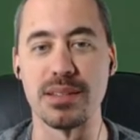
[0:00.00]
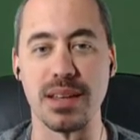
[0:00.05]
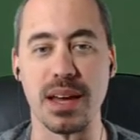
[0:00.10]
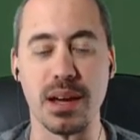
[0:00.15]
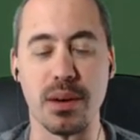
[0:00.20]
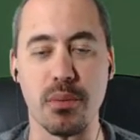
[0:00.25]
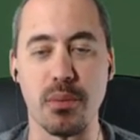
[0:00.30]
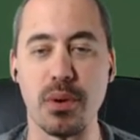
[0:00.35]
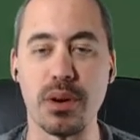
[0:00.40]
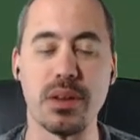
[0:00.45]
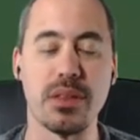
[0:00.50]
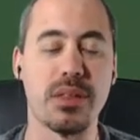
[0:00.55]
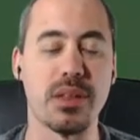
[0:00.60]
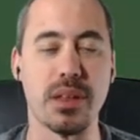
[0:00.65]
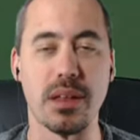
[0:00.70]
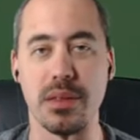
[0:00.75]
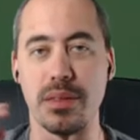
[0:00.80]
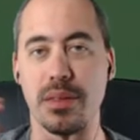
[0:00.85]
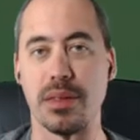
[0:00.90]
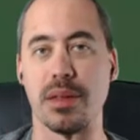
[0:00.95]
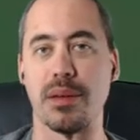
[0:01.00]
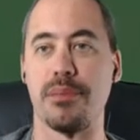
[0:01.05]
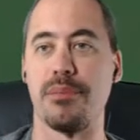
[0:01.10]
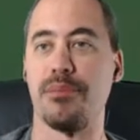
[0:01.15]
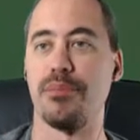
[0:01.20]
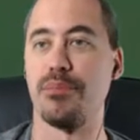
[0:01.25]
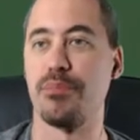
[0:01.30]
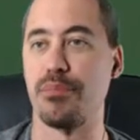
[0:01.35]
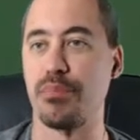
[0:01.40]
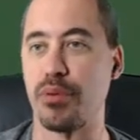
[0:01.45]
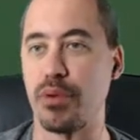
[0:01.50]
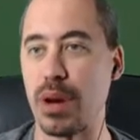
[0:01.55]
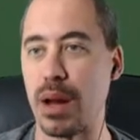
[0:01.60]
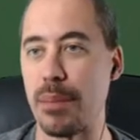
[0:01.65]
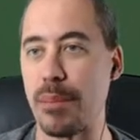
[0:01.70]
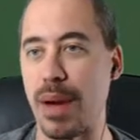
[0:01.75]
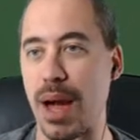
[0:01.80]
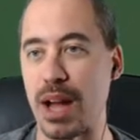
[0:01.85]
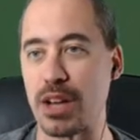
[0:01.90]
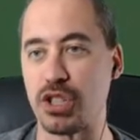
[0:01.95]
like one of the the
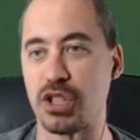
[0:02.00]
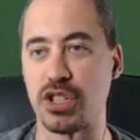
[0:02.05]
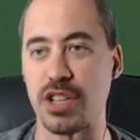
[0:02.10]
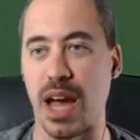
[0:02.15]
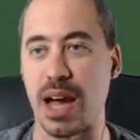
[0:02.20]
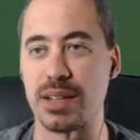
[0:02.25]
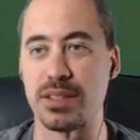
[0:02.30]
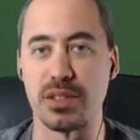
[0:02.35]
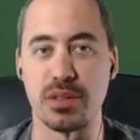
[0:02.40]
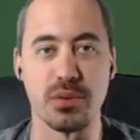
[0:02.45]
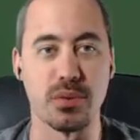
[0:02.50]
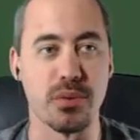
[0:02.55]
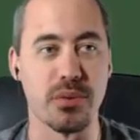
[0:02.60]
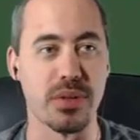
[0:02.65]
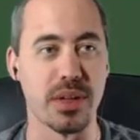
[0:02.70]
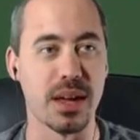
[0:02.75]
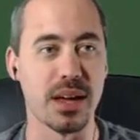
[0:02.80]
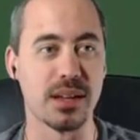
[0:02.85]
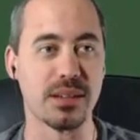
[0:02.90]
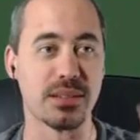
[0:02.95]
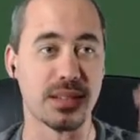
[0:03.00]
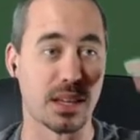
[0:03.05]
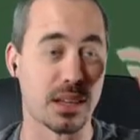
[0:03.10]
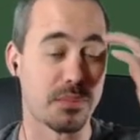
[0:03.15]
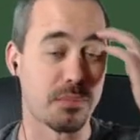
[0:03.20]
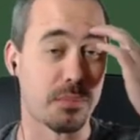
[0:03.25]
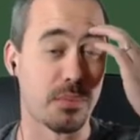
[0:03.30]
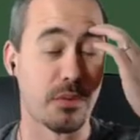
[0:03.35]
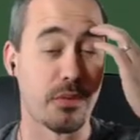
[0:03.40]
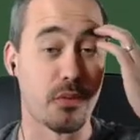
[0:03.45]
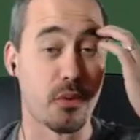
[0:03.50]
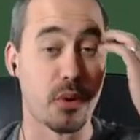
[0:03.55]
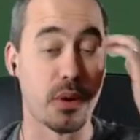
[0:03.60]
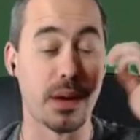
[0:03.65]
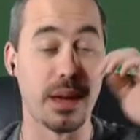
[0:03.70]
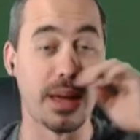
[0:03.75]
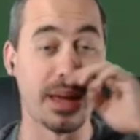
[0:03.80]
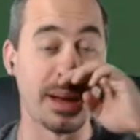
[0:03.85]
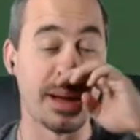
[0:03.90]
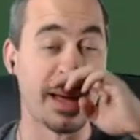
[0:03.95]
pre-match tactical things like before
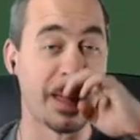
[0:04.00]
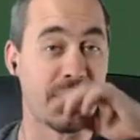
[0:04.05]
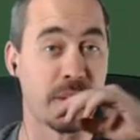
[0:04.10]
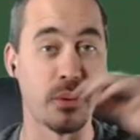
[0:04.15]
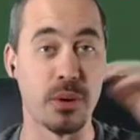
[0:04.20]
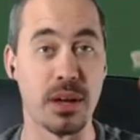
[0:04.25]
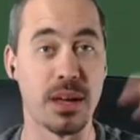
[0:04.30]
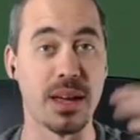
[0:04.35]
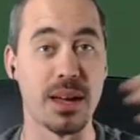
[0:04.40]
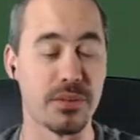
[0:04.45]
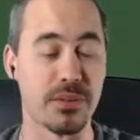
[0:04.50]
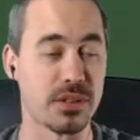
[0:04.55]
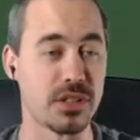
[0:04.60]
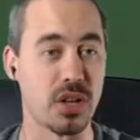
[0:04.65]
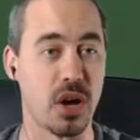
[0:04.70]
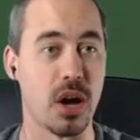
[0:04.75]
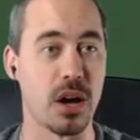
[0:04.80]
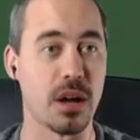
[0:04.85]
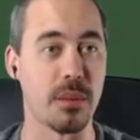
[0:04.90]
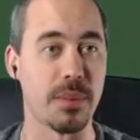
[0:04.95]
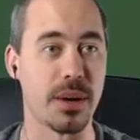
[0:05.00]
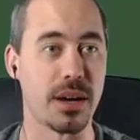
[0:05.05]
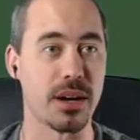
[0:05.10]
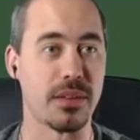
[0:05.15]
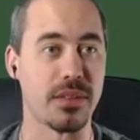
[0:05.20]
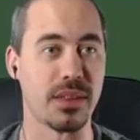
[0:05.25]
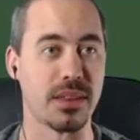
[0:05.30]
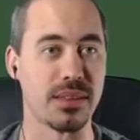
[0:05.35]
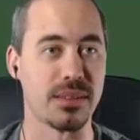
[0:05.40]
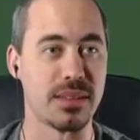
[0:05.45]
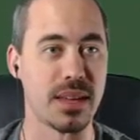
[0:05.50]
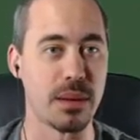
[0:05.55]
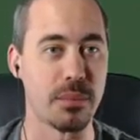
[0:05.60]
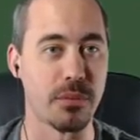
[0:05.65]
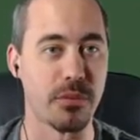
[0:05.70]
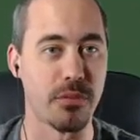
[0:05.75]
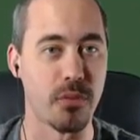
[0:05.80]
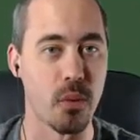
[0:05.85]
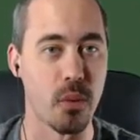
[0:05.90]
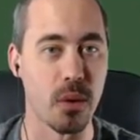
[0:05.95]
it eh, like or you can give a talk about it the day
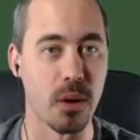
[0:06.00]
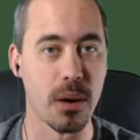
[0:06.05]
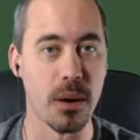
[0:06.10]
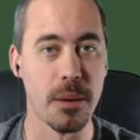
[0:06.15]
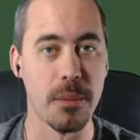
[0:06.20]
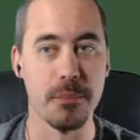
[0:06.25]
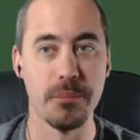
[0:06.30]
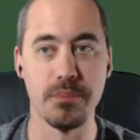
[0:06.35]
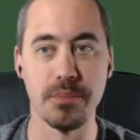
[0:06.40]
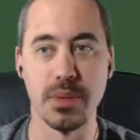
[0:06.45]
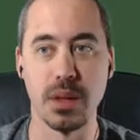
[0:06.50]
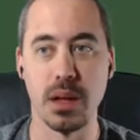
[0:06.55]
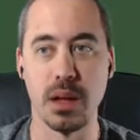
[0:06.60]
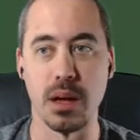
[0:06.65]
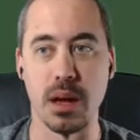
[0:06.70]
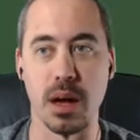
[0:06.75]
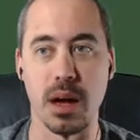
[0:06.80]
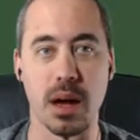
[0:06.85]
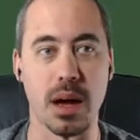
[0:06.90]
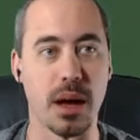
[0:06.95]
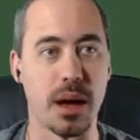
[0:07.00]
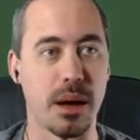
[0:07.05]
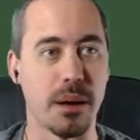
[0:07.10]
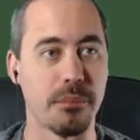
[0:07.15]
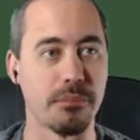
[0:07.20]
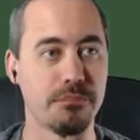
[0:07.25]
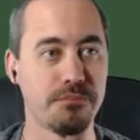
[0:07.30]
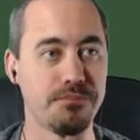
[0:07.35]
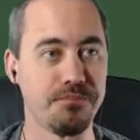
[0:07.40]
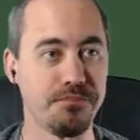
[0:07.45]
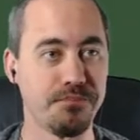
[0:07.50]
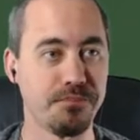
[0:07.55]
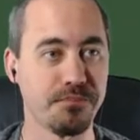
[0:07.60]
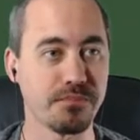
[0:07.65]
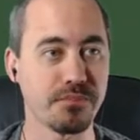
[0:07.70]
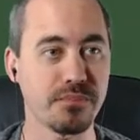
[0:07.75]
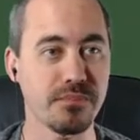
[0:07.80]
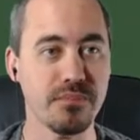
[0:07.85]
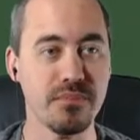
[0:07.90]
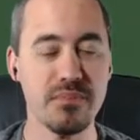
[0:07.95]
before um
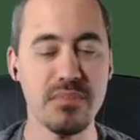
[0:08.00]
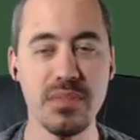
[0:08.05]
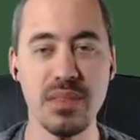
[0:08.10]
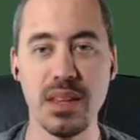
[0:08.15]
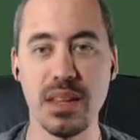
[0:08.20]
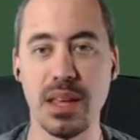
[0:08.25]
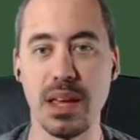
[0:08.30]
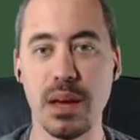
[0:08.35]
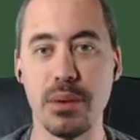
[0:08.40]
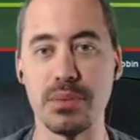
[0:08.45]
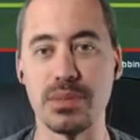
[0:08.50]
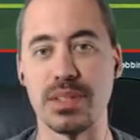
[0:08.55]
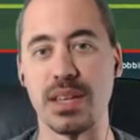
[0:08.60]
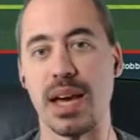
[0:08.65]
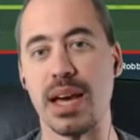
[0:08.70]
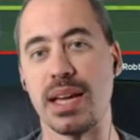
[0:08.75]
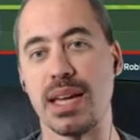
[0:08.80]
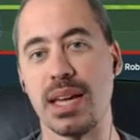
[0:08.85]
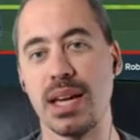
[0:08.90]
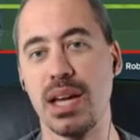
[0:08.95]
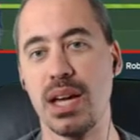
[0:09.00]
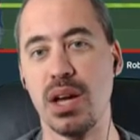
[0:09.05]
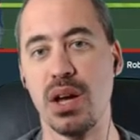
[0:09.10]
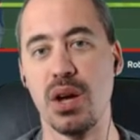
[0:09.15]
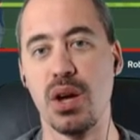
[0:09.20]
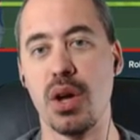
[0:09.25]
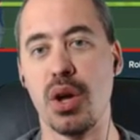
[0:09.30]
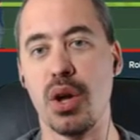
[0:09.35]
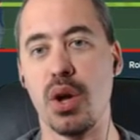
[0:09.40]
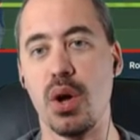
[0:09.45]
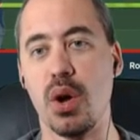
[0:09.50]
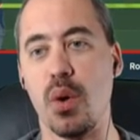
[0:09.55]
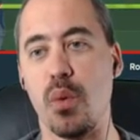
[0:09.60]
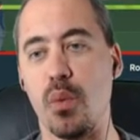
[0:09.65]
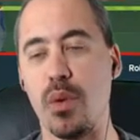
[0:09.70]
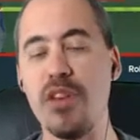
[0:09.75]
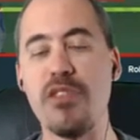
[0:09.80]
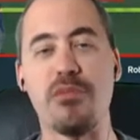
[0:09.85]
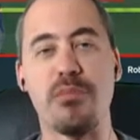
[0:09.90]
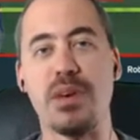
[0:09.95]
it was like
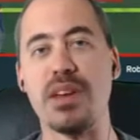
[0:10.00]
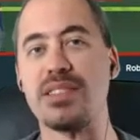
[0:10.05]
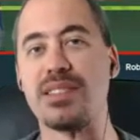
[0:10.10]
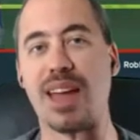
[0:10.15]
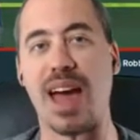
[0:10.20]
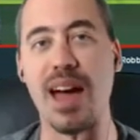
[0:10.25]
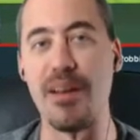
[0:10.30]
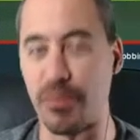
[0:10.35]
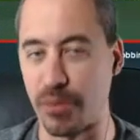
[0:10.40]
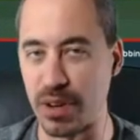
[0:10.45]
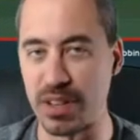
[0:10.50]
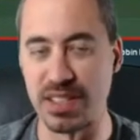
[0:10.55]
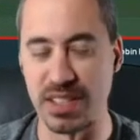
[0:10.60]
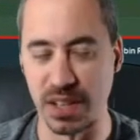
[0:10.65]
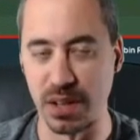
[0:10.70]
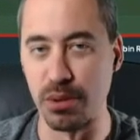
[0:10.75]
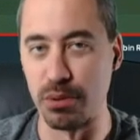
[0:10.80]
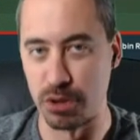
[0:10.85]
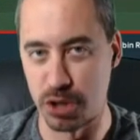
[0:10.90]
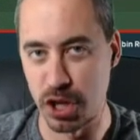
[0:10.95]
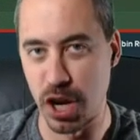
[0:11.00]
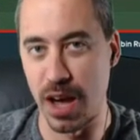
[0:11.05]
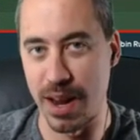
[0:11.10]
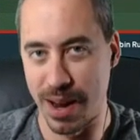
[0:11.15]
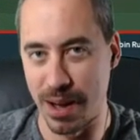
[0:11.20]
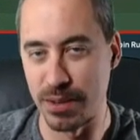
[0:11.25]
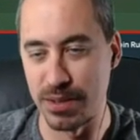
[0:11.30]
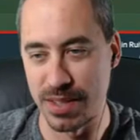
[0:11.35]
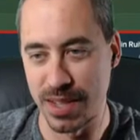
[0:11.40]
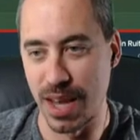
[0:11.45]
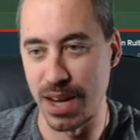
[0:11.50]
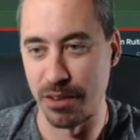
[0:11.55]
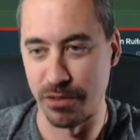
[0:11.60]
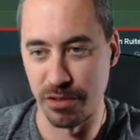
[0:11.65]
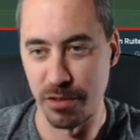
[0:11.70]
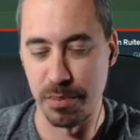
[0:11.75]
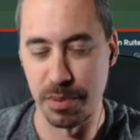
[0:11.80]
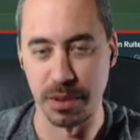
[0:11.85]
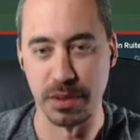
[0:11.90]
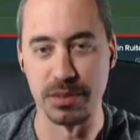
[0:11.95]
we've missed every single shot outside of
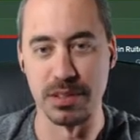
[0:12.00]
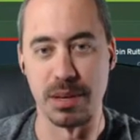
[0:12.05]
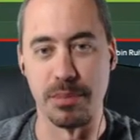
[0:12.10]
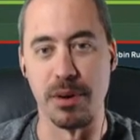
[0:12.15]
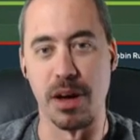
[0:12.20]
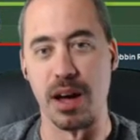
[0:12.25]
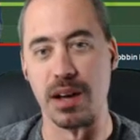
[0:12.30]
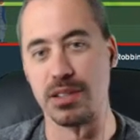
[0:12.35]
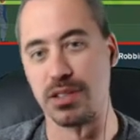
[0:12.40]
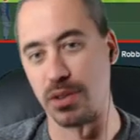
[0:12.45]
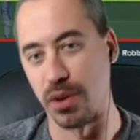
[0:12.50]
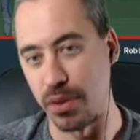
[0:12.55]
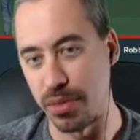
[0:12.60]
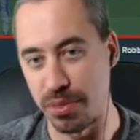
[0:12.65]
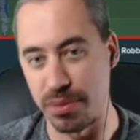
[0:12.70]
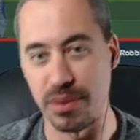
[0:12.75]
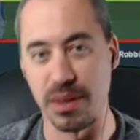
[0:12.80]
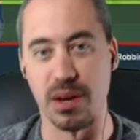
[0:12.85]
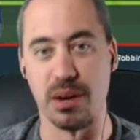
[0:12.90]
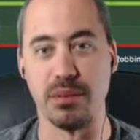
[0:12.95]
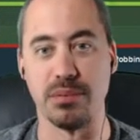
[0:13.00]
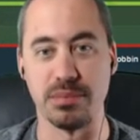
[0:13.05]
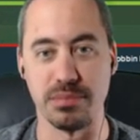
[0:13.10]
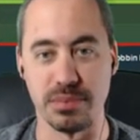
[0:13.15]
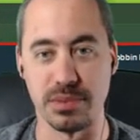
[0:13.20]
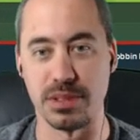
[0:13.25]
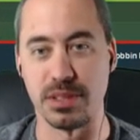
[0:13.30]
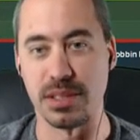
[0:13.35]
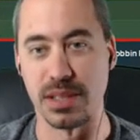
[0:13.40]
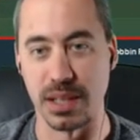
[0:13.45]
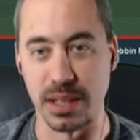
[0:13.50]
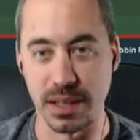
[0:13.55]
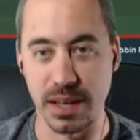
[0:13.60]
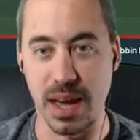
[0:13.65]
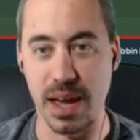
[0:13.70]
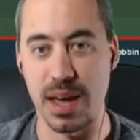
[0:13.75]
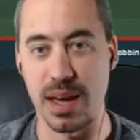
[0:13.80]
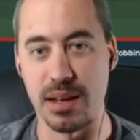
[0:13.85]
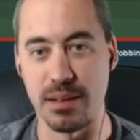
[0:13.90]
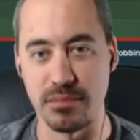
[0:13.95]
the penalty box so I, you know just like
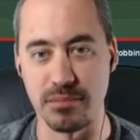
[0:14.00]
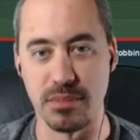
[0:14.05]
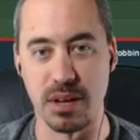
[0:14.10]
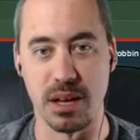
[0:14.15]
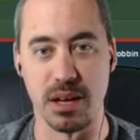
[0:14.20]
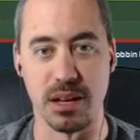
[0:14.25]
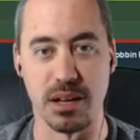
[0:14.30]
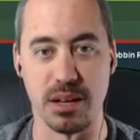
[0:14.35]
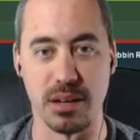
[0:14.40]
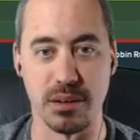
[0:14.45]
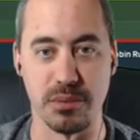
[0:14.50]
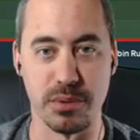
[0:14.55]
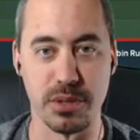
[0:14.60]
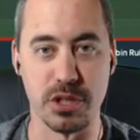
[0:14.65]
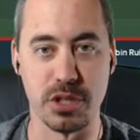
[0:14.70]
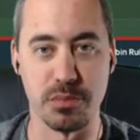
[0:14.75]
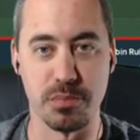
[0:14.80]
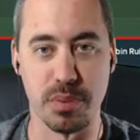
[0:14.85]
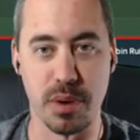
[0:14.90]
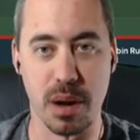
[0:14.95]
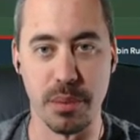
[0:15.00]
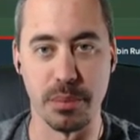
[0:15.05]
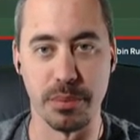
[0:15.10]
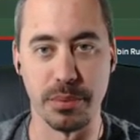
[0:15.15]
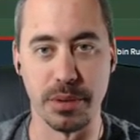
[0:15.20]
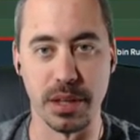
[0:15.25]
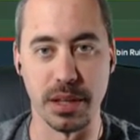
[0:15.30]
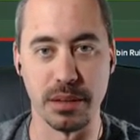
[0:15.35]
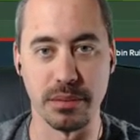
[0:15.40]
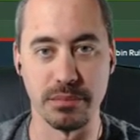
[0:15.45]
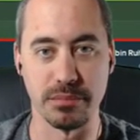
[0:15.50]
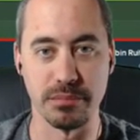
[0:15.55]
hey uh we should probably